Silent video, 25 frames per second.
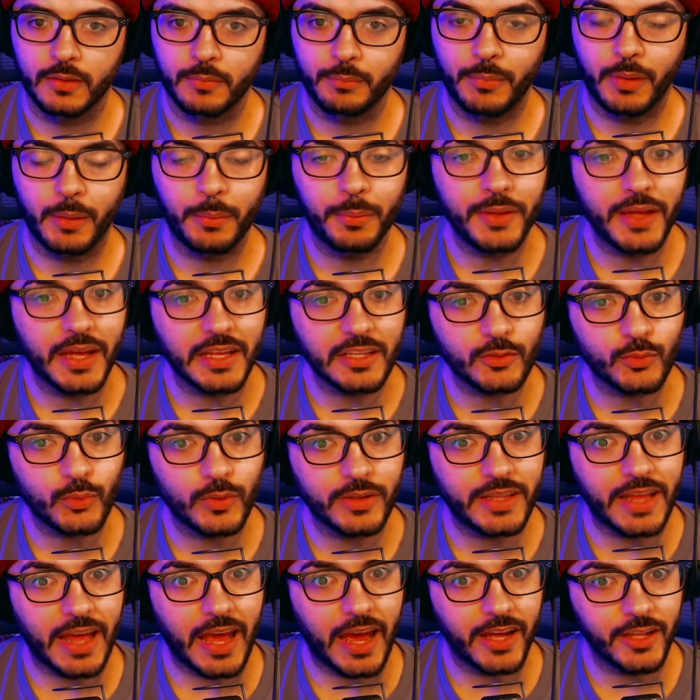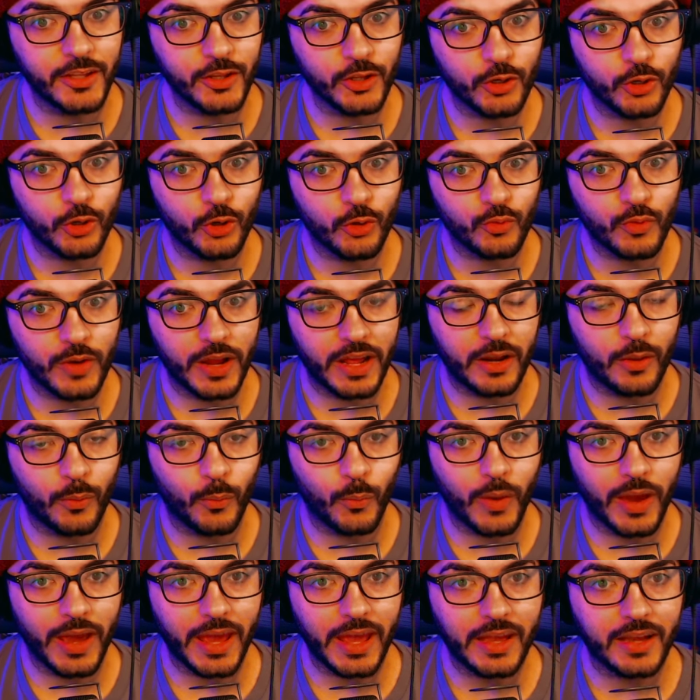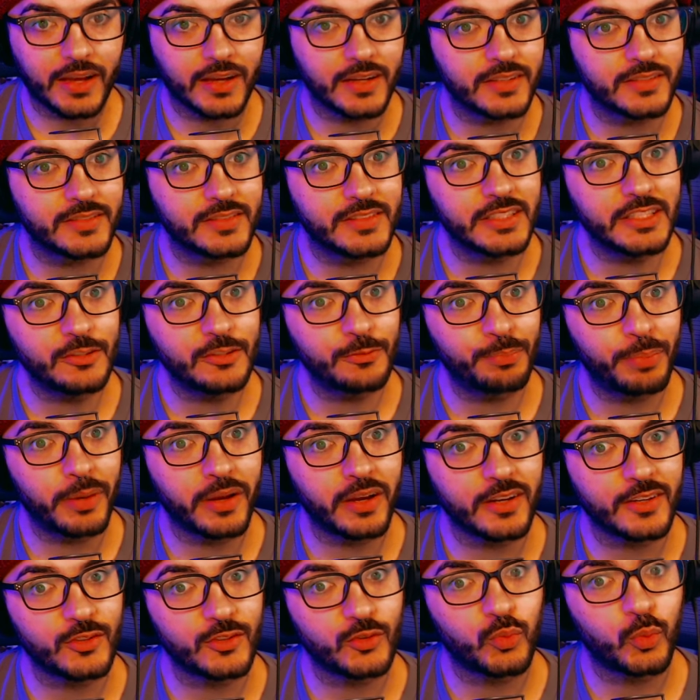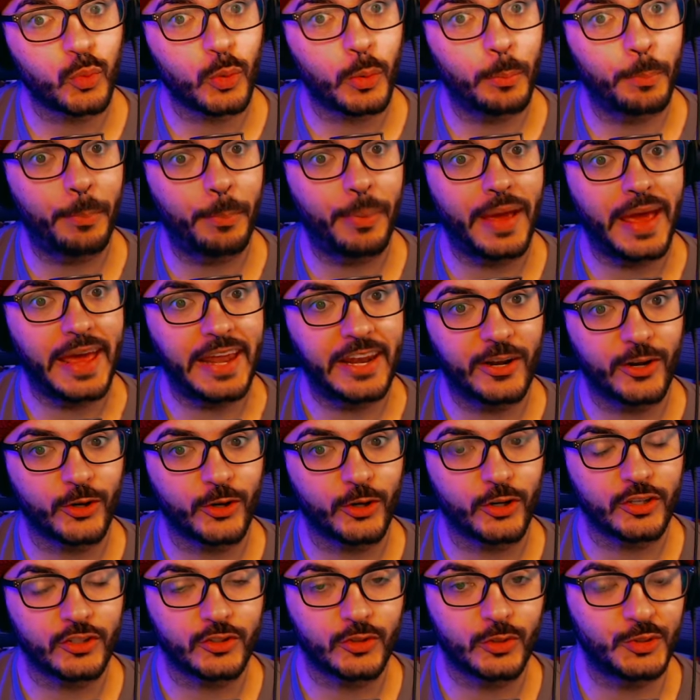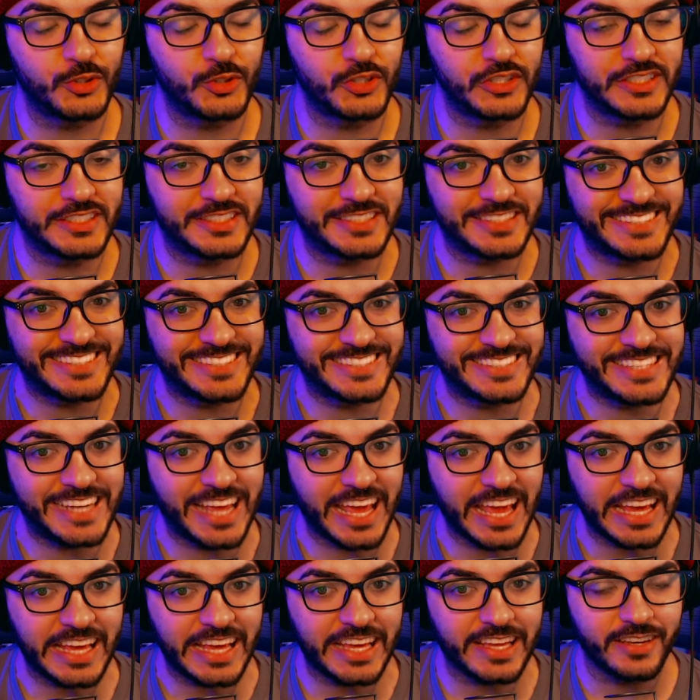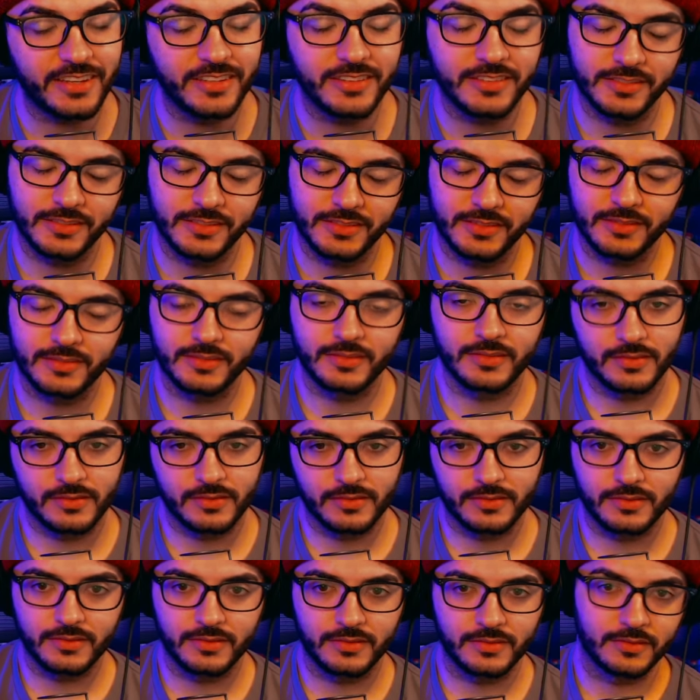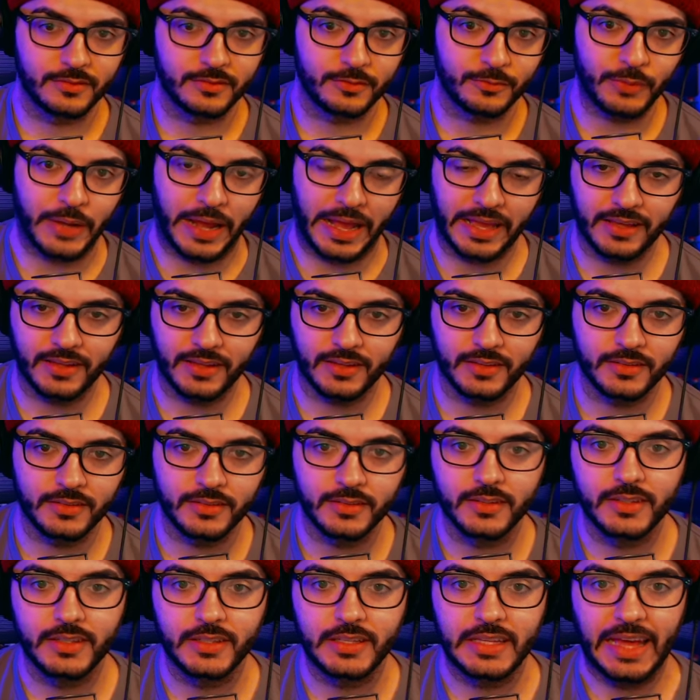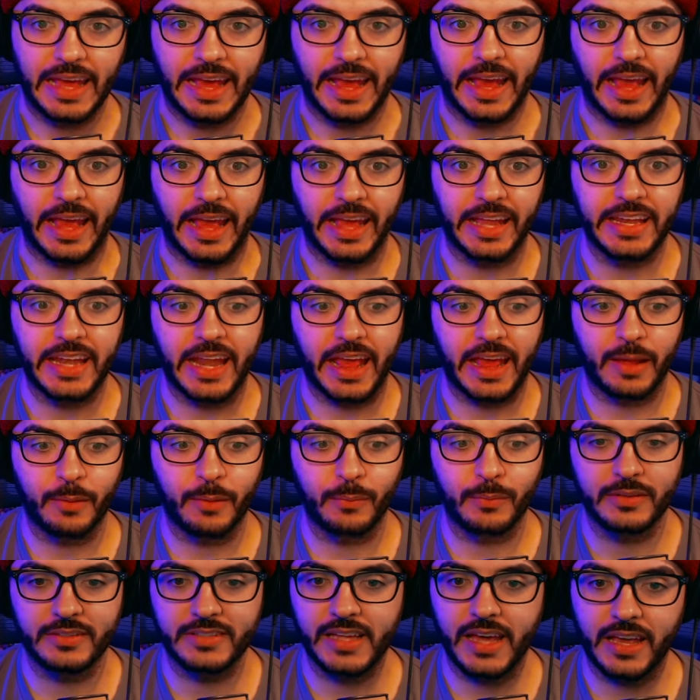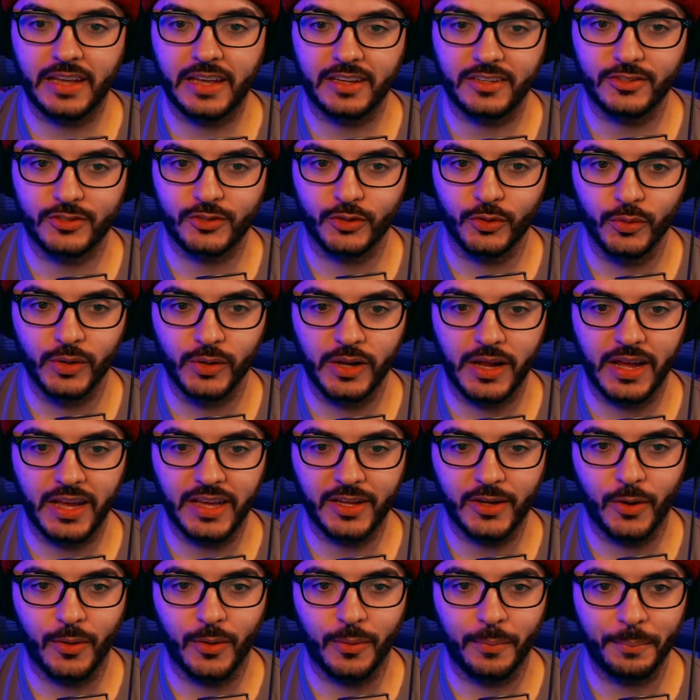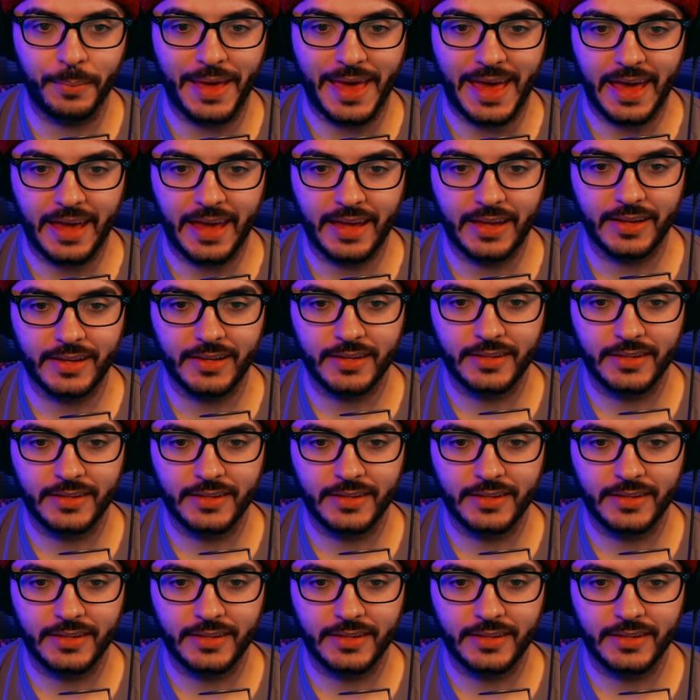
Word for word: Maybe that's why the other girl ran away because these parents were better, so she stayed. Right? and then was like, screw it, I ain't going back.